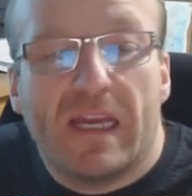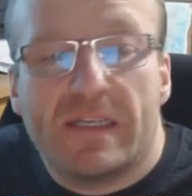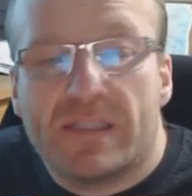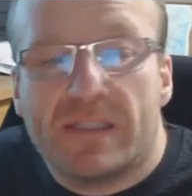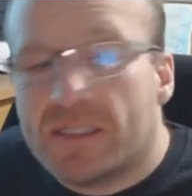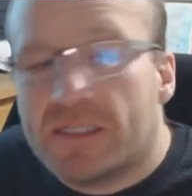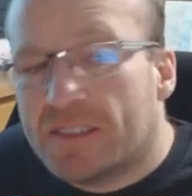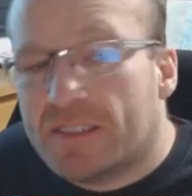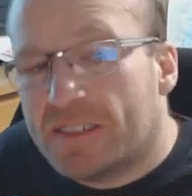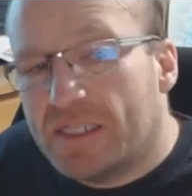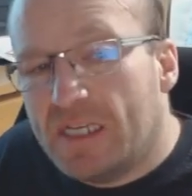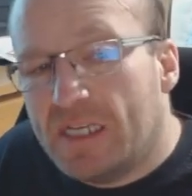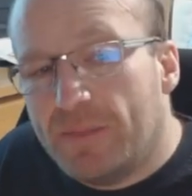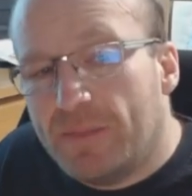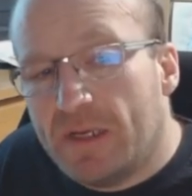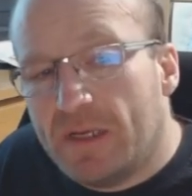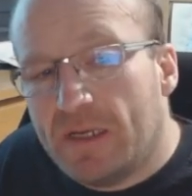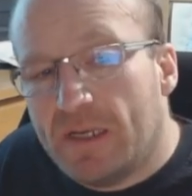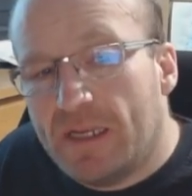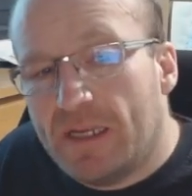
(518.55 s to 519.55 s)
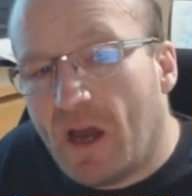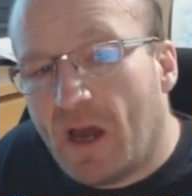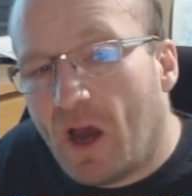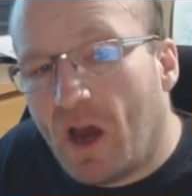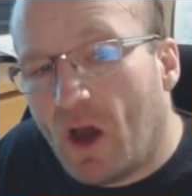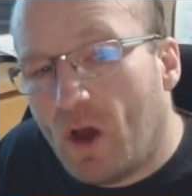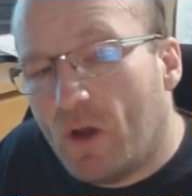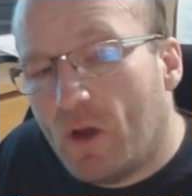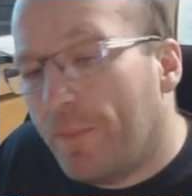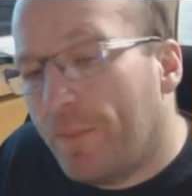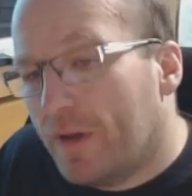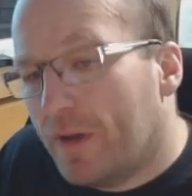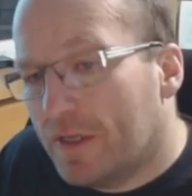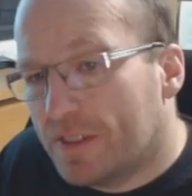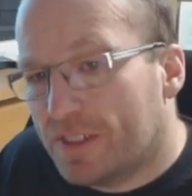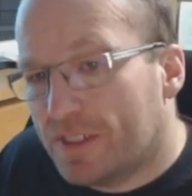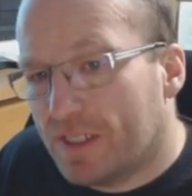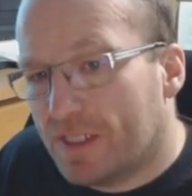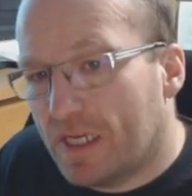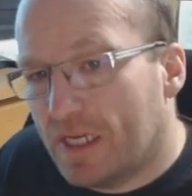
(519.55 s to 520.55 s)
is the seemingly
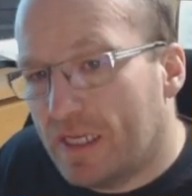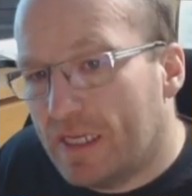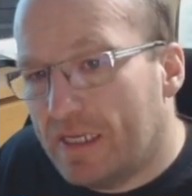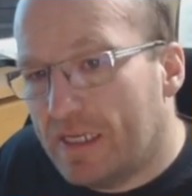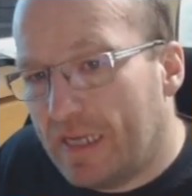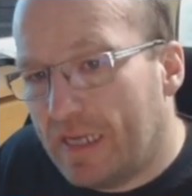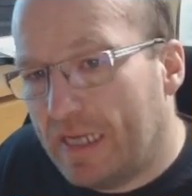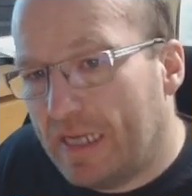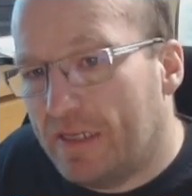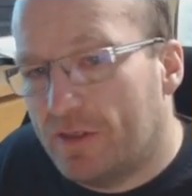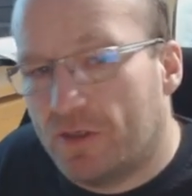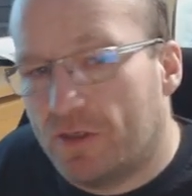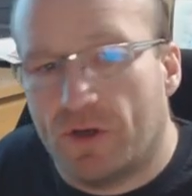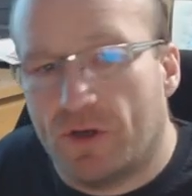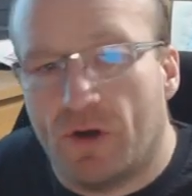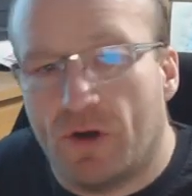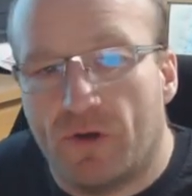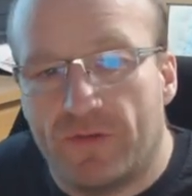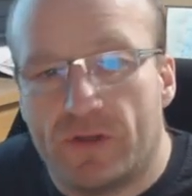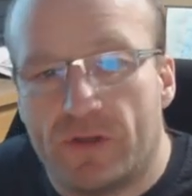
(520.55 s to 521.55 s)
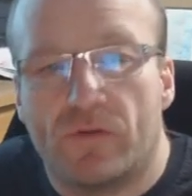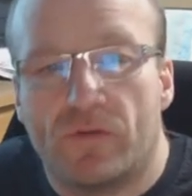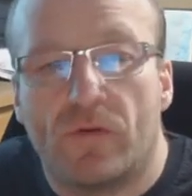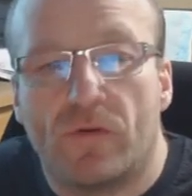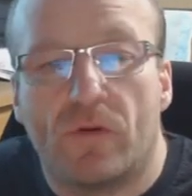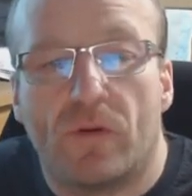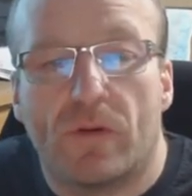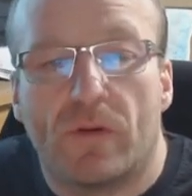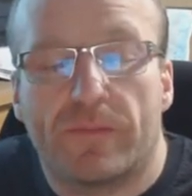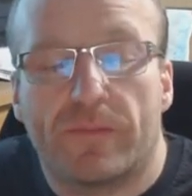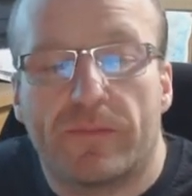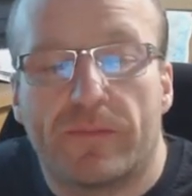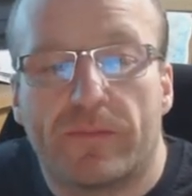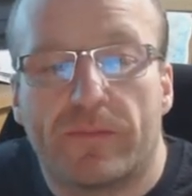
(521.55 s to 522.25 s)
hopeless nature of it all.